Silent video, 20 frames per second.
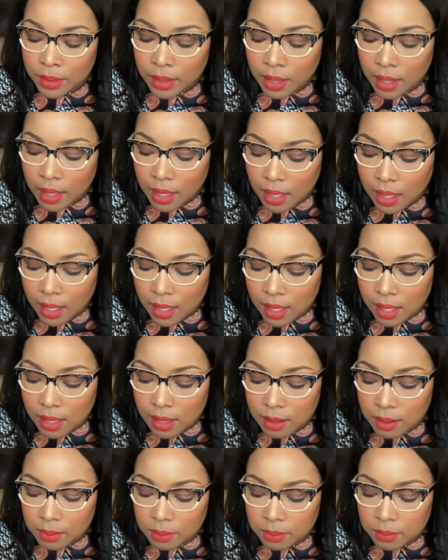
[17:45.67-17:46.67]

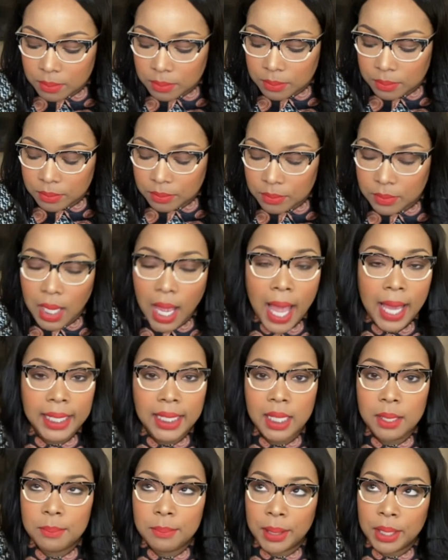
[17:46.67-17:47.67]
I
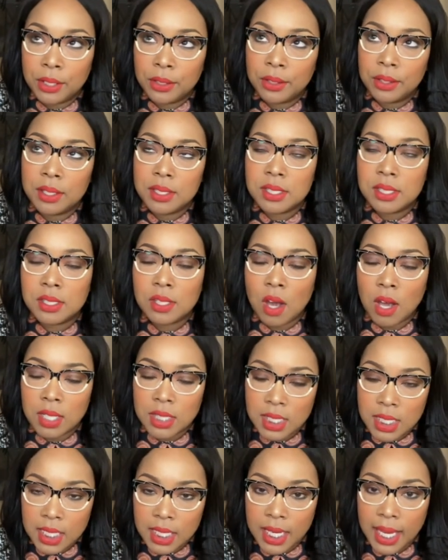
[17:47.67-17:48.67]
keep butter,
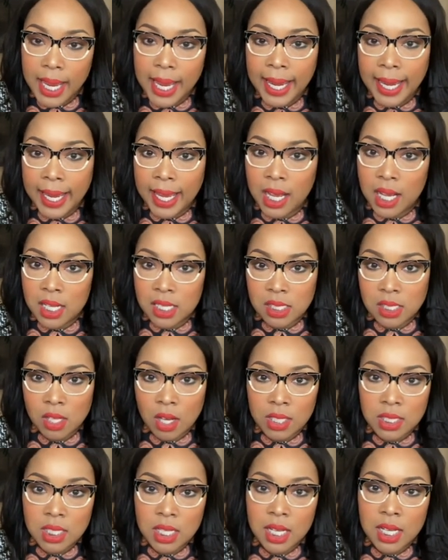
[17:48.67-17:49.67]
salted and
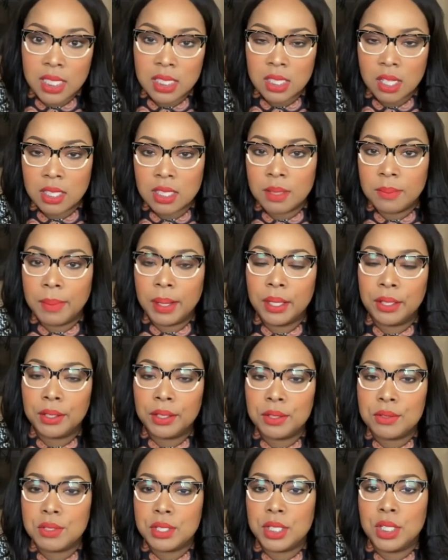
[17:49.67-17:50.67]
unsalted. Unsalted butter
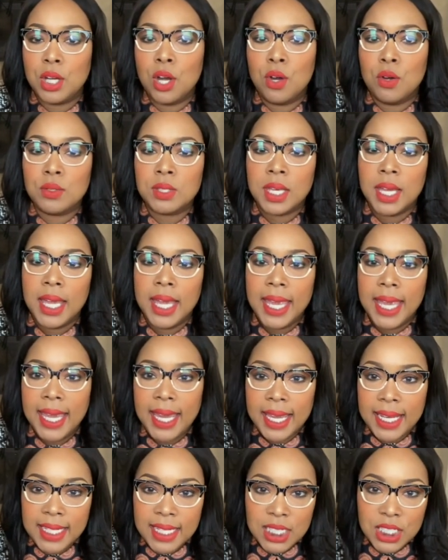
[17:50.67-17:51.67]
usually goes
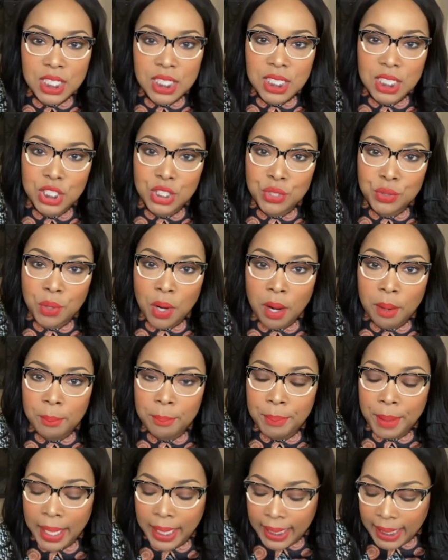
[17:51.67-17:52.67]
in dishes that you are
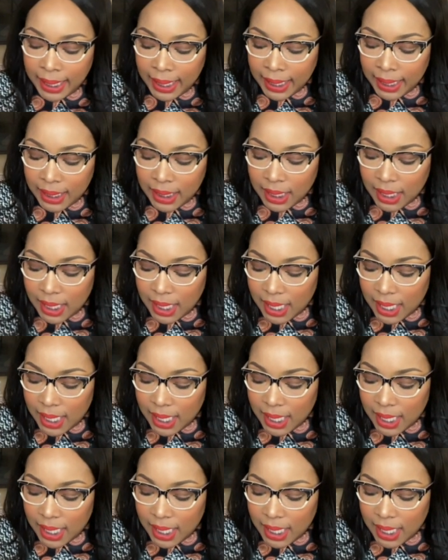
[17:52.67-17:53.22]
baking.